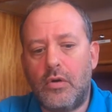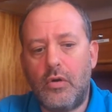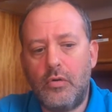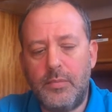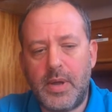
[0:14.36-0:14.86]

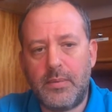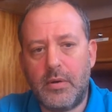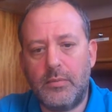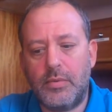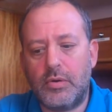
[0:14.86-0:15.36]
all
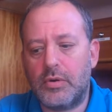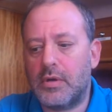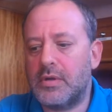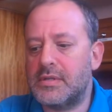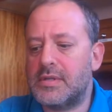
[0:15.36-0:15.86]
people on board,
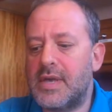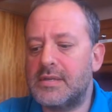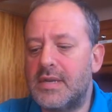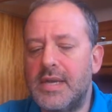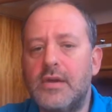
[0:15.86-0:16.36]
because
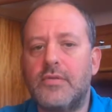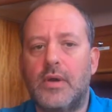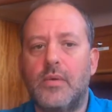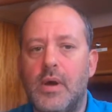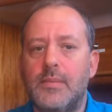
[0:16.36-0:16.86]
there's a legal
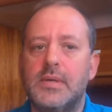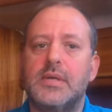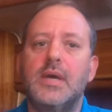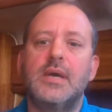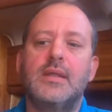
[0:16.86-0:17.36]
requirement
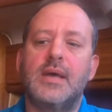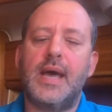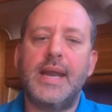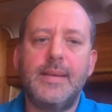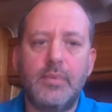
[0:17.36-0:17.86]

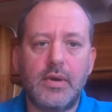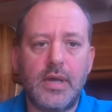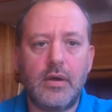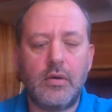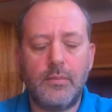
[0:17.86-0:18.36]
that
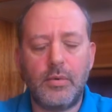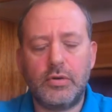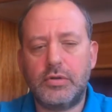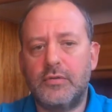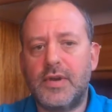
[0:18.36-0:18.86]
anybody on
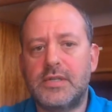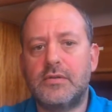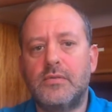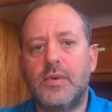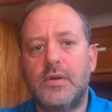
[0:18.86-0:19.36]
board your
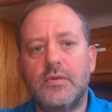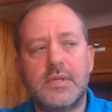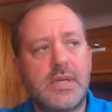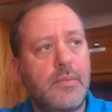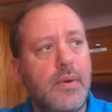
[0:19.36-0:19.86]
vessel, when you're the
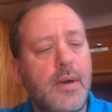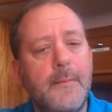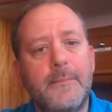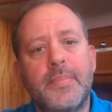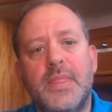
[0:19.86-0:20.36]
skipper,
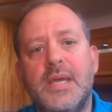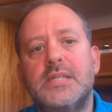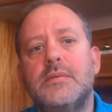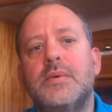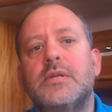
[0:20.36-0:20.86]
needs
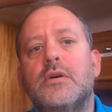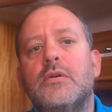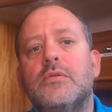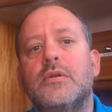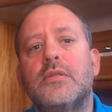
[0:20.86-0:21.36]
to be
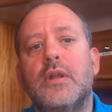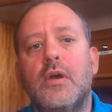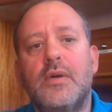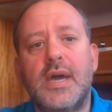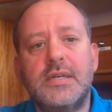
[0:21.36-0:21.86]
told the
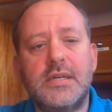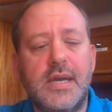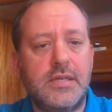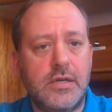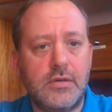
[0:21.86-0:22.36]
location
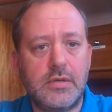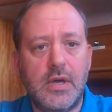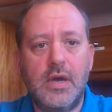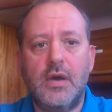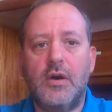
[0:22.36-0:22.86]
and use
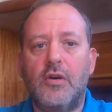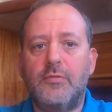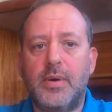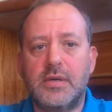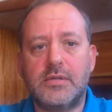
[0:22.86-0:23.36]

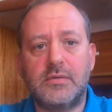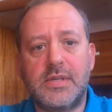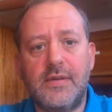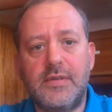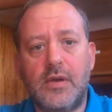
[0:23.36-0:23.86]
of personal
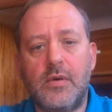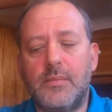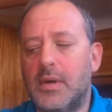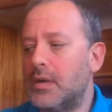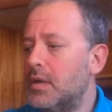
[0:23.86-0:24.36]
safety
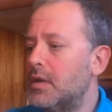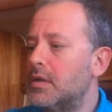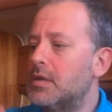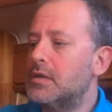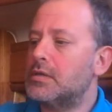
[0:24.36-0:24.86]
equipment.
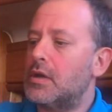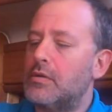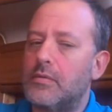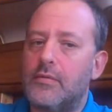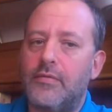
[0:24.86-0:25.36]

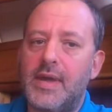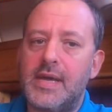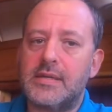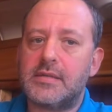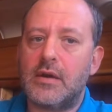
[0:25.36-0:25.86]
So
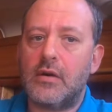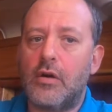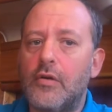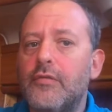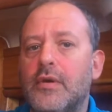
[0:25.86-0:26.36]
flares are
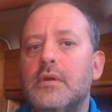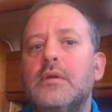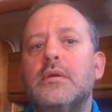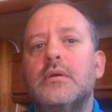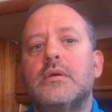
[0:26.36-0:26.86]
often
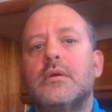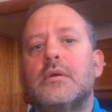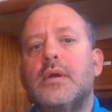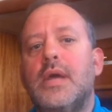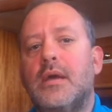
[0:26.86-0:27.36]

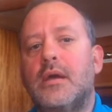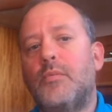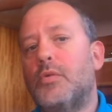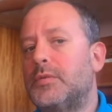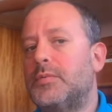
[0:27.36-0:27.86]
in a
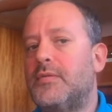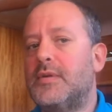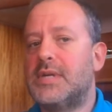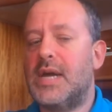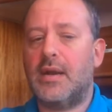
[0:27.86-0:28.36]
waterproof
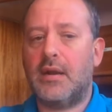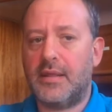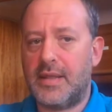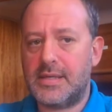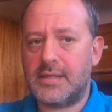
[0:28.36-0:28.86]
container
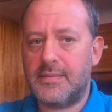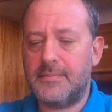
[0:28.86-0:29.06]
like this,